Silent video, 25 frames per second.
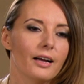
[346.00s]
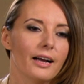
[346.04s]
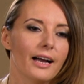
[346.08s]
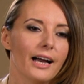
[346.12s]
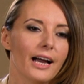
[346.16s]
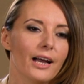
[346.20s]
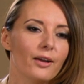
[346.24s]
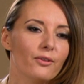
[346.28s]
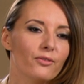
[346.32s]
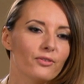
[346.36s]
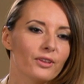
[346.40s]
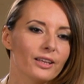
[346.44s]

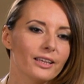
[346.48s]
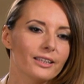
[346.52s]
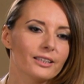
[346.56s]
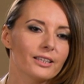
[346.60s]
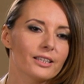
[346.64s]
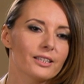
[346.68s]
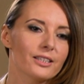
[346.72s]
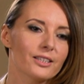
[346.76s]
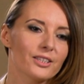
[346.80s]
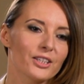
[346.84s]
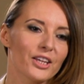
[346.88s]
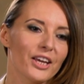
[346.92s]
I think
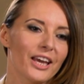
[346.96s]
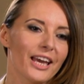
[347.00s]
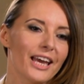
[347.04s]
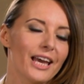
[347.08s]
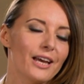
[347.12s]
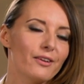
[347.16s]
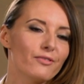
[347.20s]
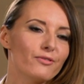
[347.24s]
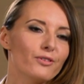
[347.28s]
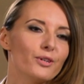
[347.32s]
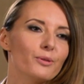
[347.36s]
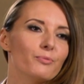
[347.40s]
that
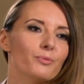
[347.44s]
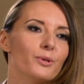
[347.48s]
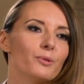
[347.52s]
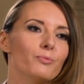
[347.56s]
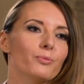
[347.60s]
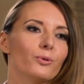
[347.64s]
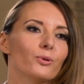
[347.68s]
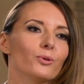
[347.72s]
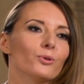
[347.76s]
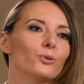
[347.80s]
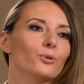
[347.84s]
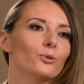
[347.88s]
every
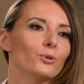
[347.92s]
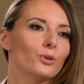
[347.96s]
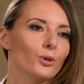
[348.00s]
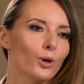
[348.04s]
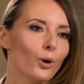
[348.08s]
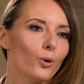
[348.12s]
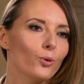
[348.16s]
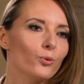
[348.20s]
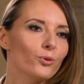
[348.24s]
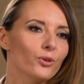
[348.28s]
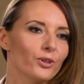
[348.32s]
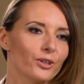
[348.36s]
people who
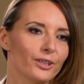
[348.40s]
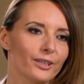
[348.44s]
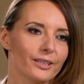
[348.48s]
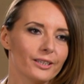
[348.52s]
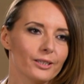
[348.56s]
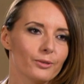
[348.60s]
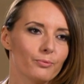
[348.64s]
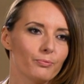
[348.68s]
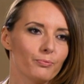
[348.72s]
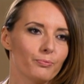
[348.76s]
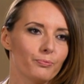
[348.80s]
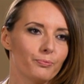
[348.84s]
go there
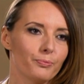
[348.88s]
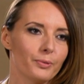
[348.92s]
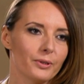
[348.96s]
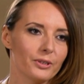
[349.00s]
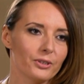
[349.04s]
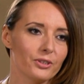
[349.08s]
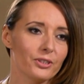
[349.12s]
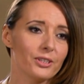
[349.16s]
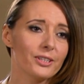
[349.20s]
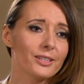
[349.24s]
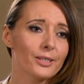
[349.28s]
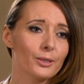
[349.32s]
and
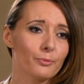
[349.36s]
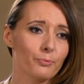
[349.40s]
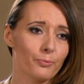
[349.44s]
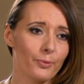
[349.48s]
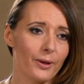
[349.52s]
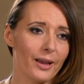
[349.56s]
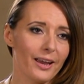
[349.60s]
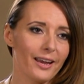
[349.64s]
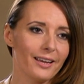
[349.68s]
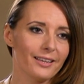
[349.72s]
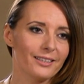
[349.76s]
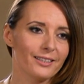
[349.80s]

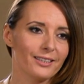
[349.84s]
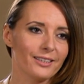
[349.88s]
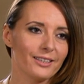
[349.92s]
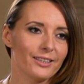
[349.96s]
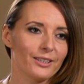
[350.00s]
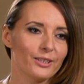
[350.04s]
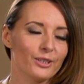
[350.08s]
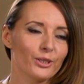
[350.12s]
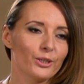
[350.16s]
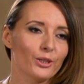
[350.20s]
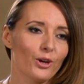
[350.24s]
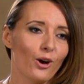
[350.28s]
participate
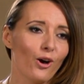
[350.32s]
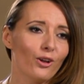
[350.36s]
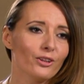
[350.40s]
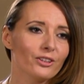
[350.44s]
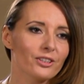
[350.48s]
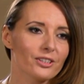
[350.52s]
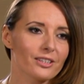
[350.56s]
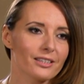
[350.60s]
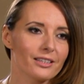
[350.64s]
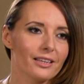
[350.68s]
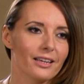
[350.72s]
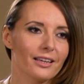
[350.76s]
in a
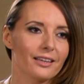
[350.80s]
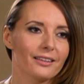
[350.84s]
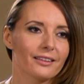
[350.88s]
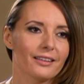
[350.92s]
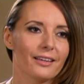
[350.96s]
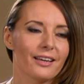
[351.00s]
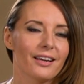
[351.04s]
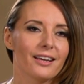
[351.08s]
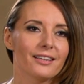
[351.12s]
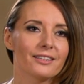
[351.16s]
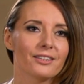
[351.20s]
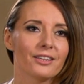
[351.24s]
contest like
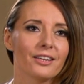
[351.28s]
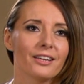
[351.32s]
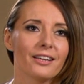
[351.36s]
that